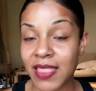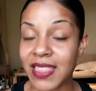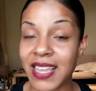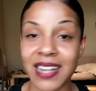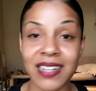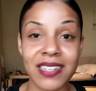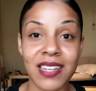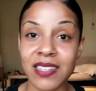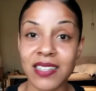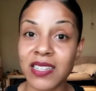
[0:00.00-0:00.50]

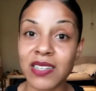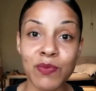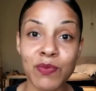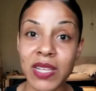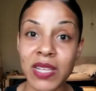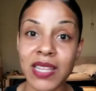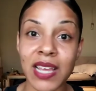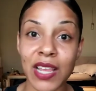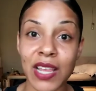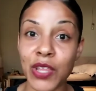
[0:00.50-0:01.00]
That doesn't
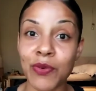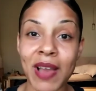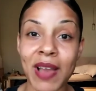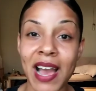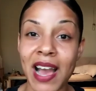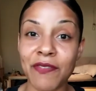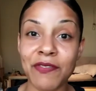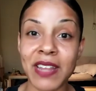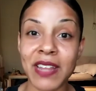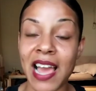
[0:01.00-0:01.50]
mean that you
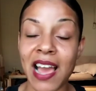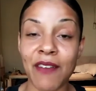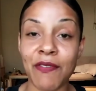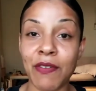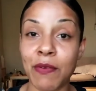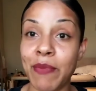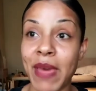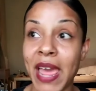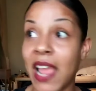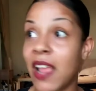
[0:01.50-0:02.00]
have to have
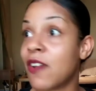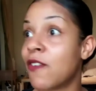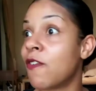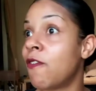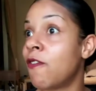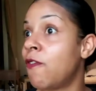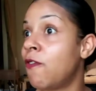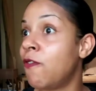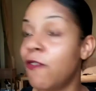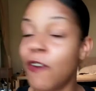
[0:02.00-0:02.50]
a bank
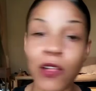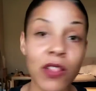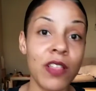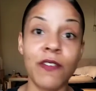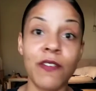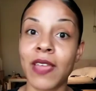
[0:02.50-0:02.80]
full